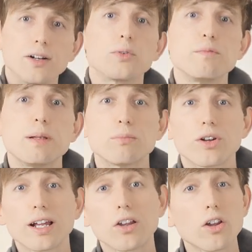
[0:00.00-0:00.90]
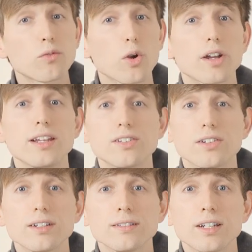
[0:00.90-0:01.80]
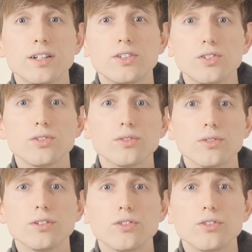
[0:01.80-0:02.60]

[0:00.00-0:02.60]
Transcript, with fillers: We've been putting a lot of work into it to